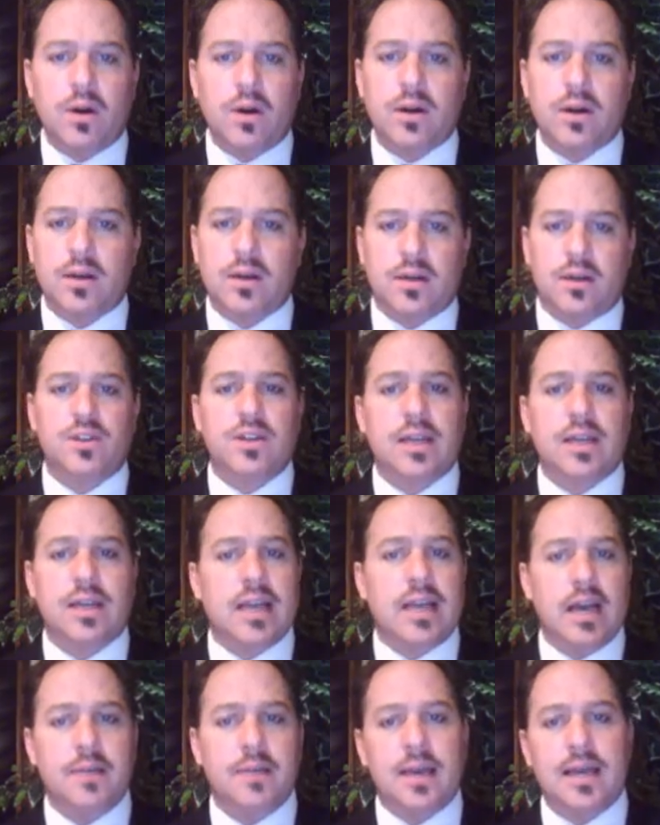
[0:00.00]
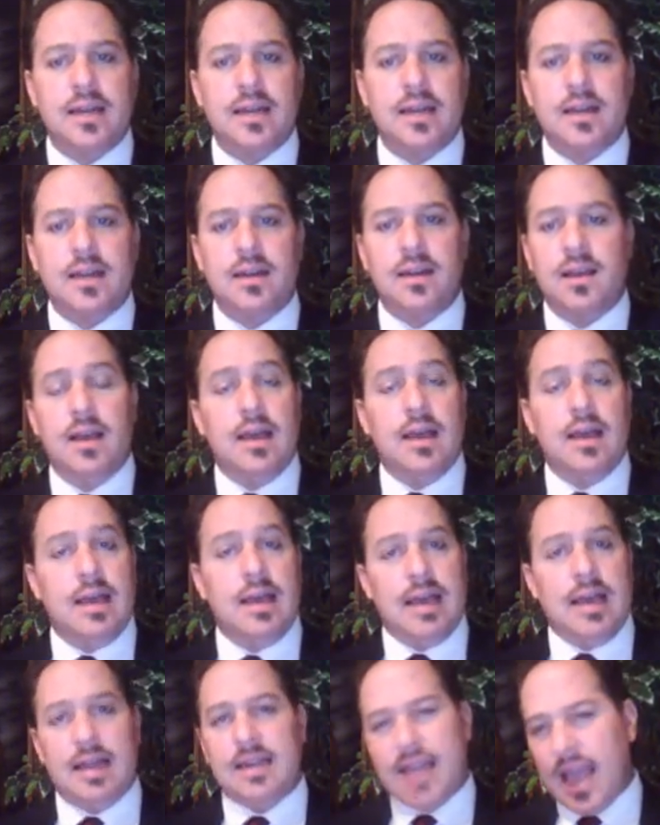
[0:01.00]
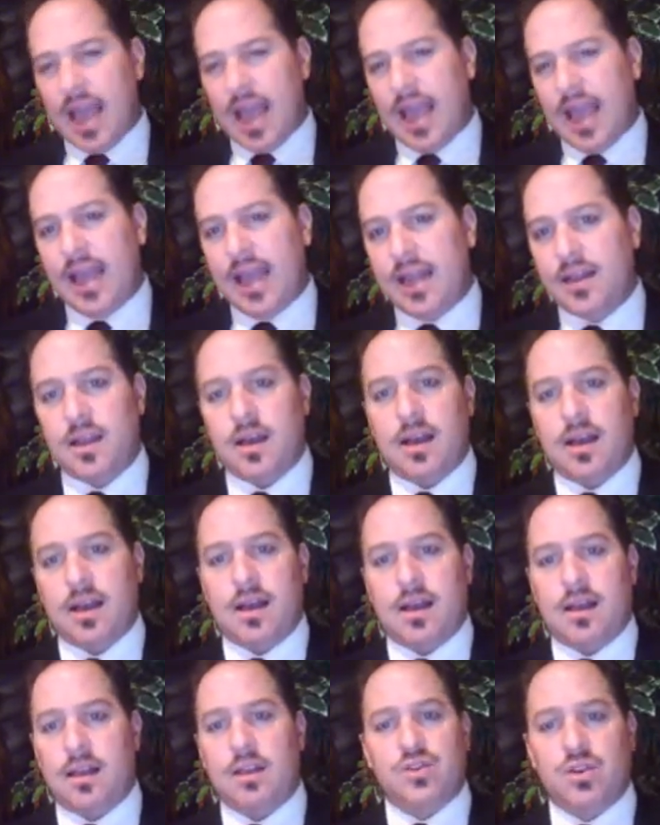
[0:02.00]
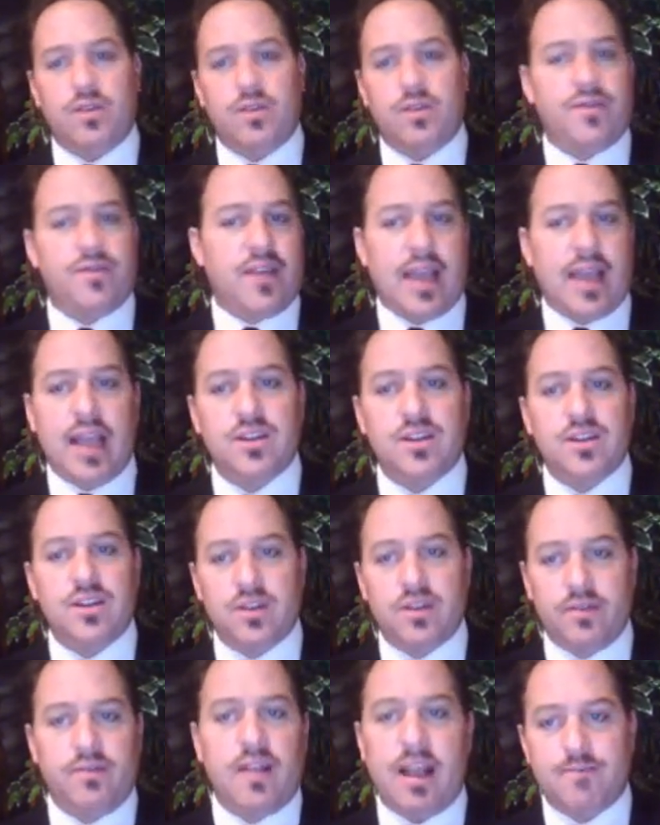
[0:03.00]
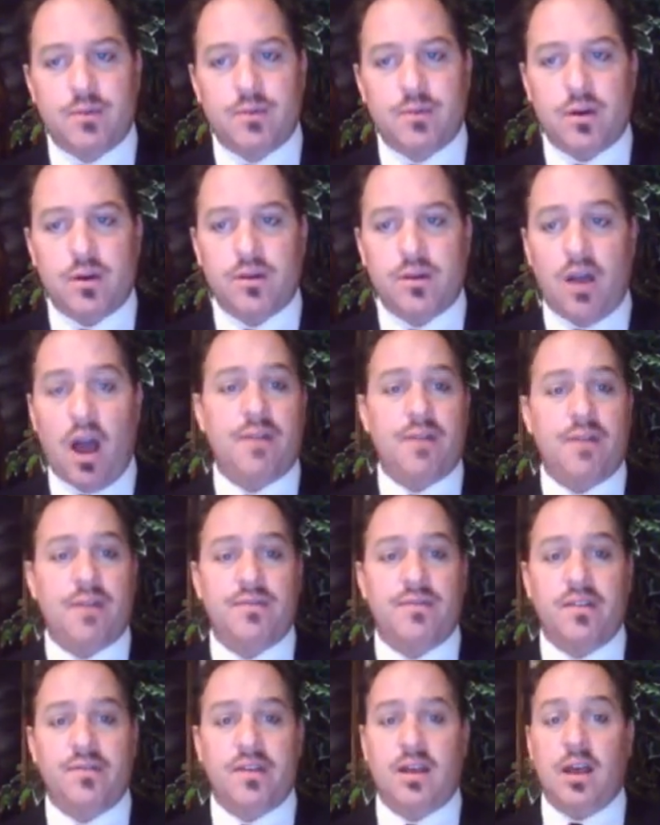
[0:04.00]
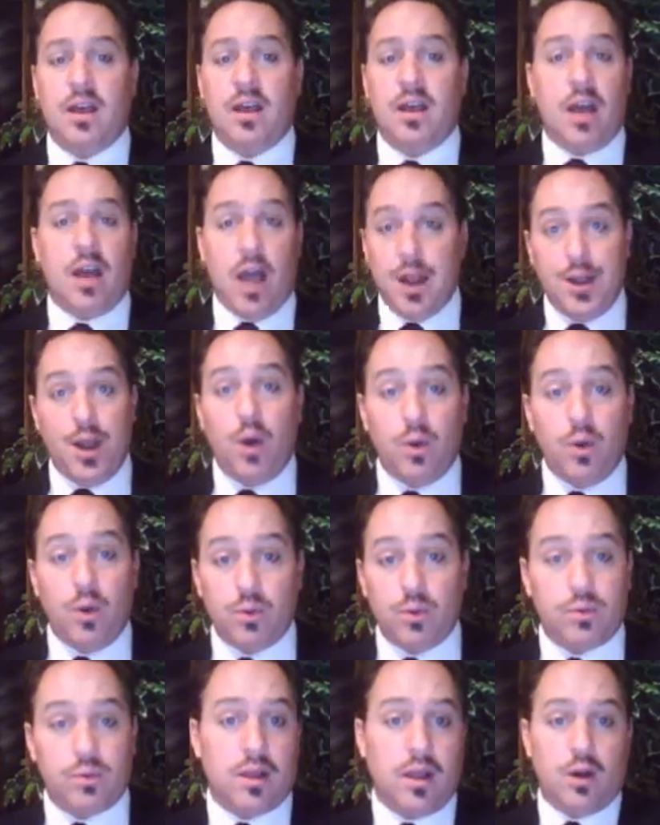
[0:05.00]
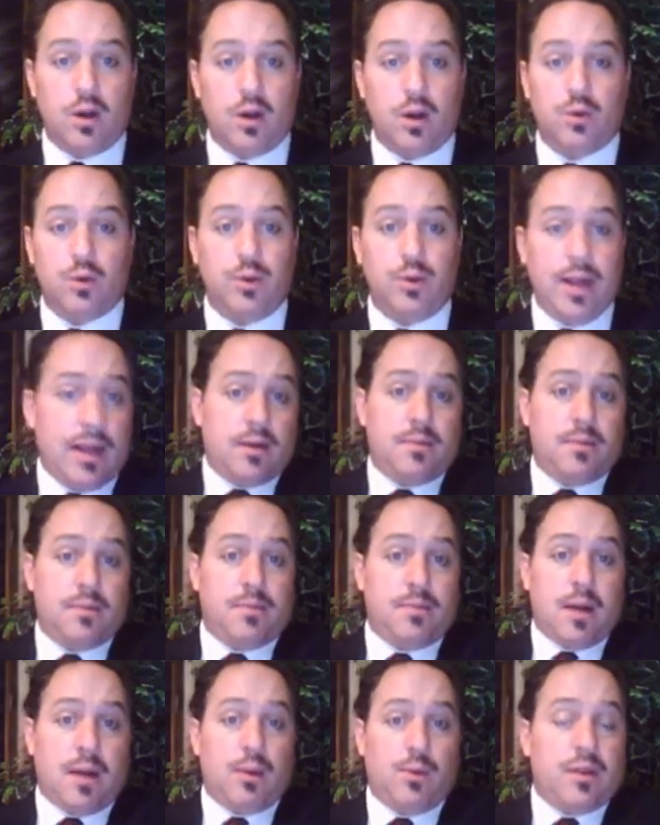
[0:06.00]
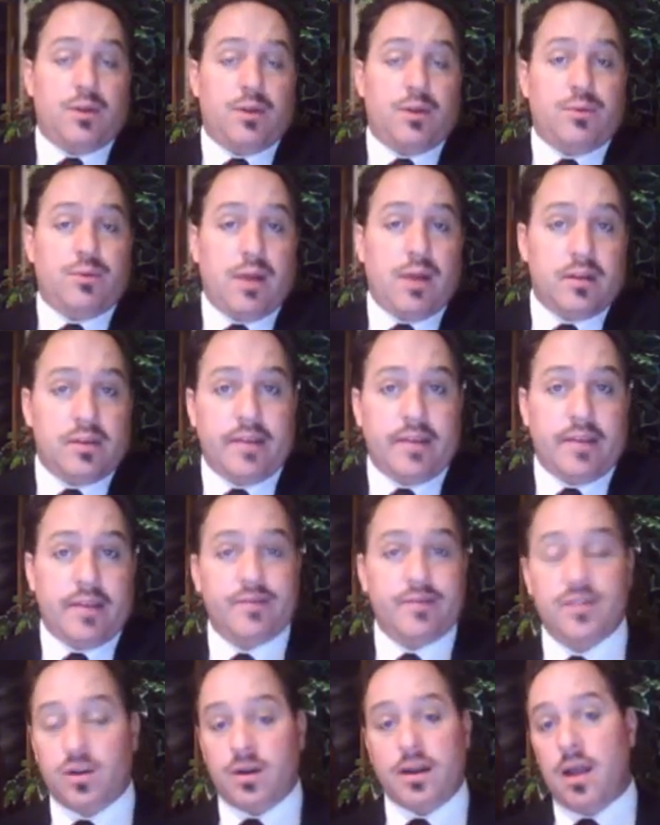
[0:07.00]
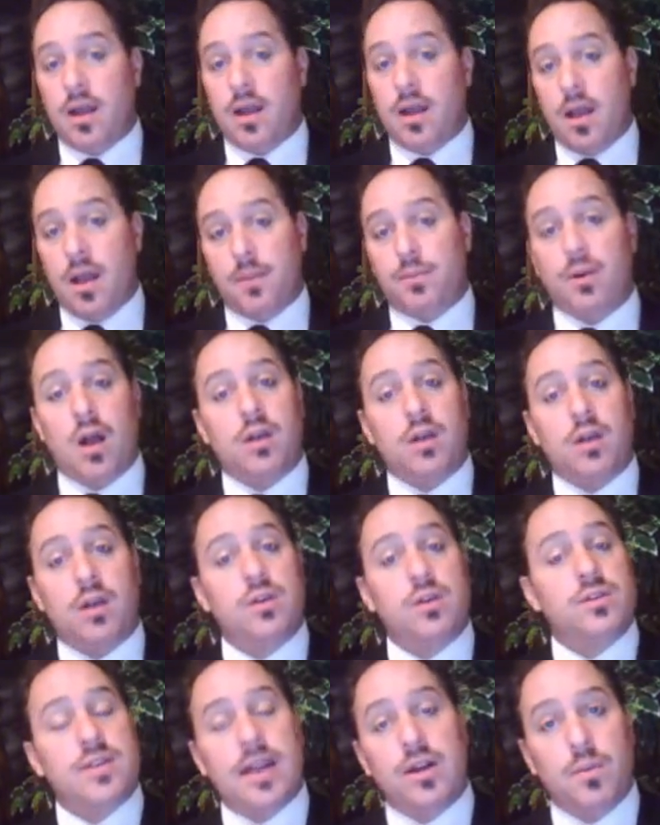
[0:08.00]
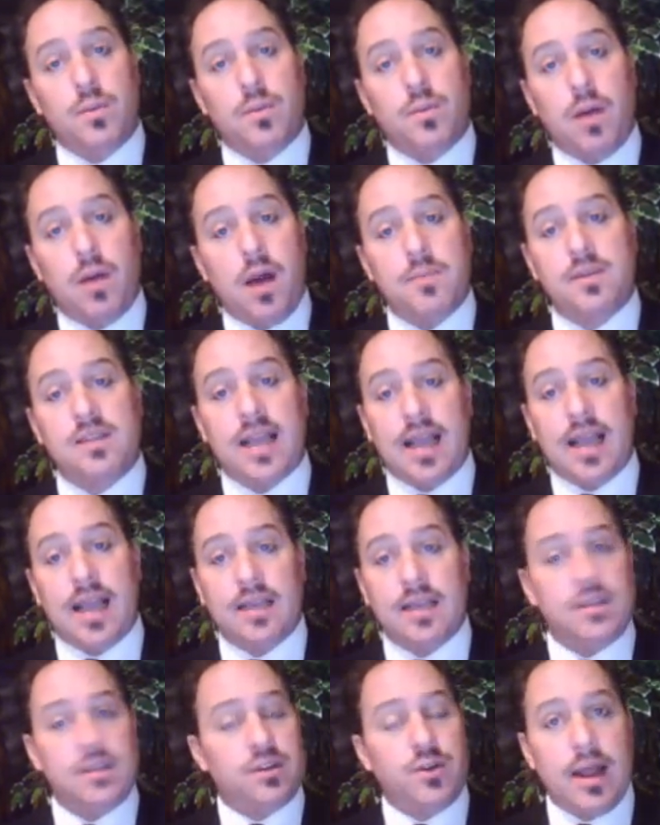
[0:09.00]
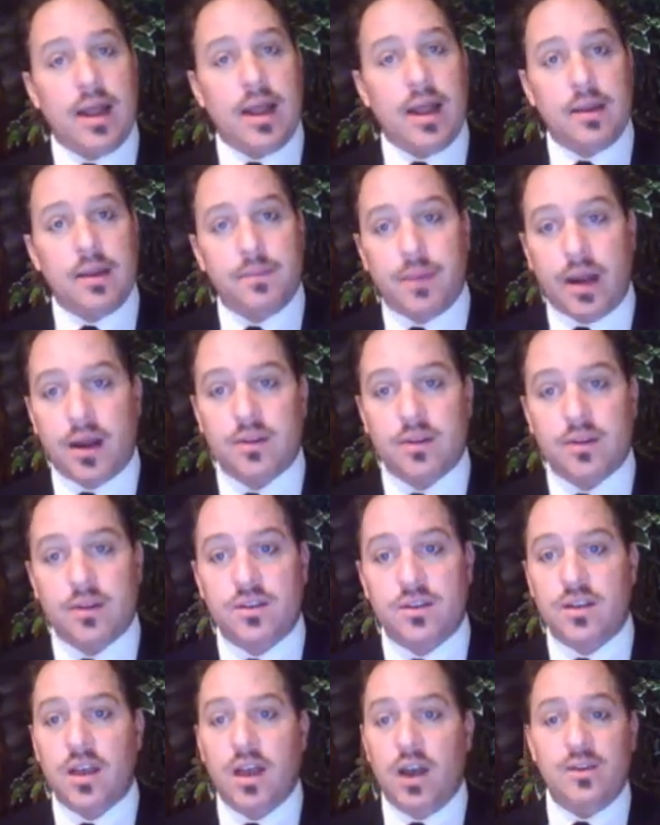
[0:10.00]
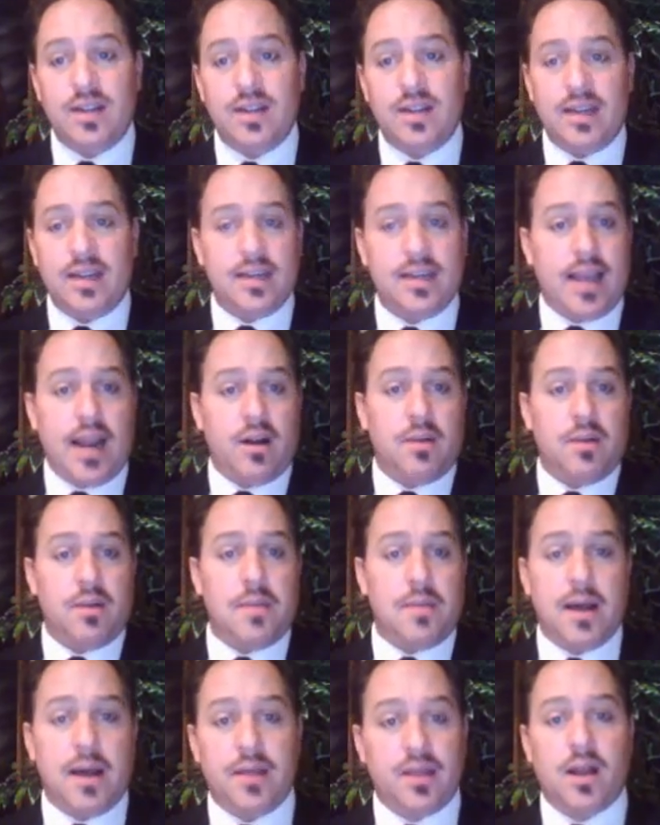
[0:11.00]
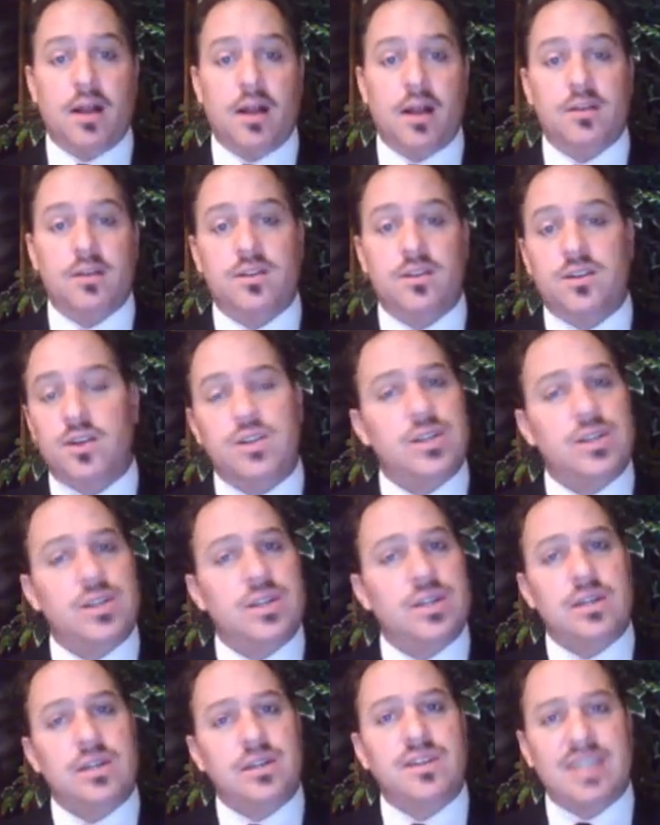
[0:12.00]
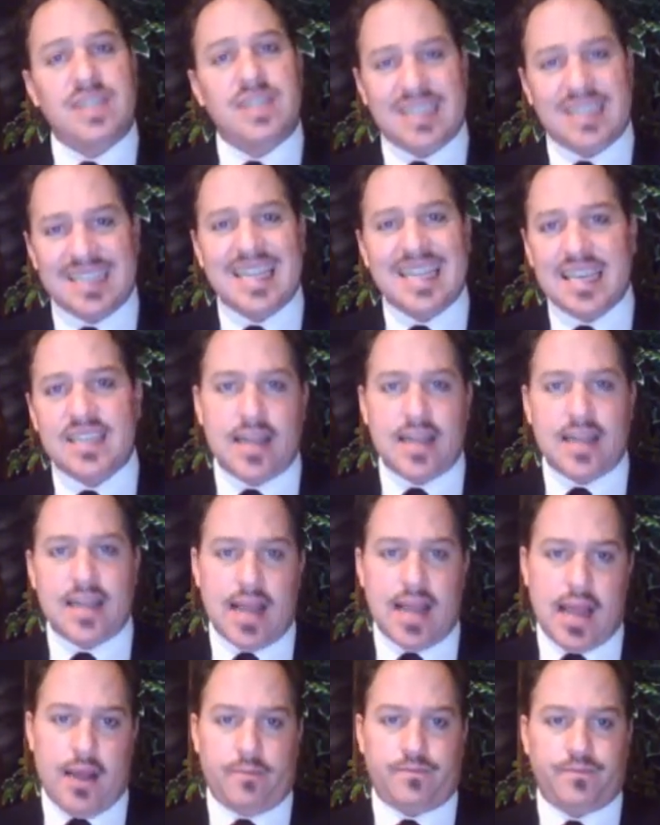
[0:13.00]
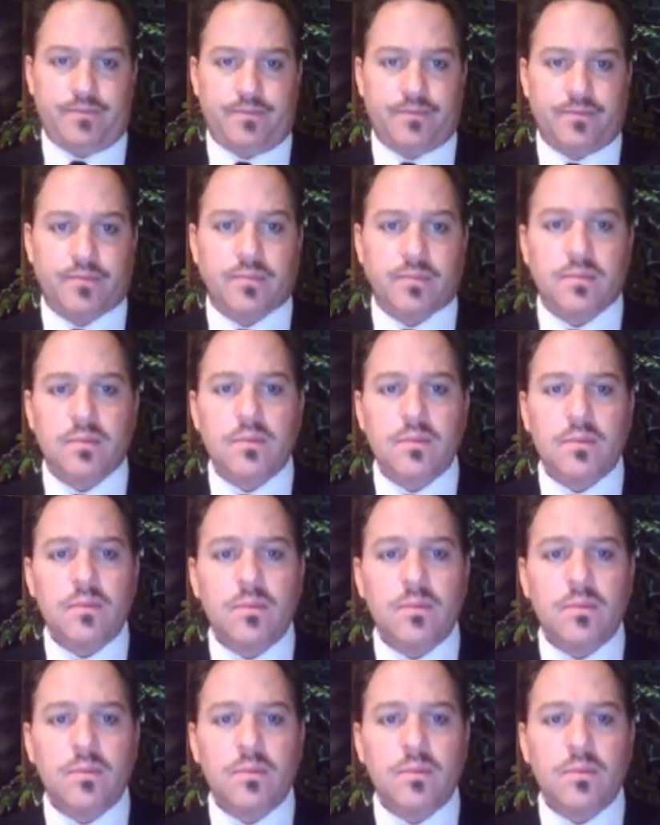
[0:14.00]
many foreigners to come in and gain a certification of live birth off of a note written by one of the relatives, or in Barack Hussein Obama's case, his grandparents, who didn't care about the Constitution and are deceased now.